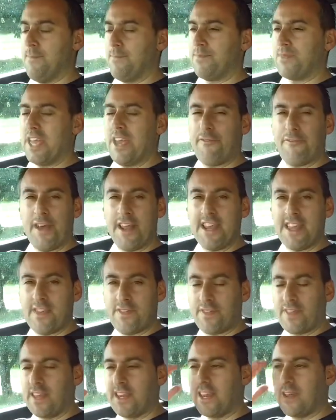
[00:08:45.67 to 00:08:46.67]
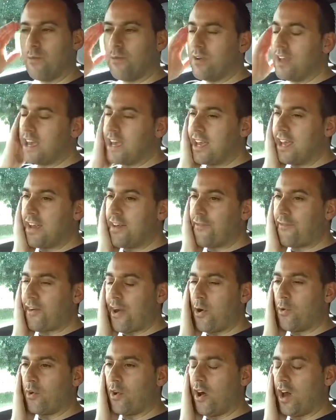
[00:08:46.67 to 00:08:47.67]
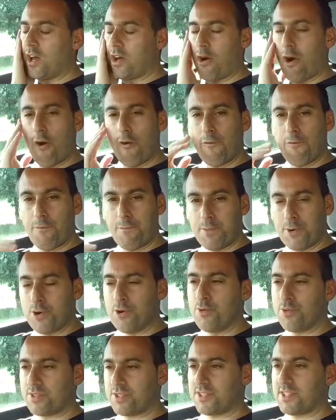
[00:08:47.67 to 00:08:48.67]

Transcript: if anything, it felt like off boost,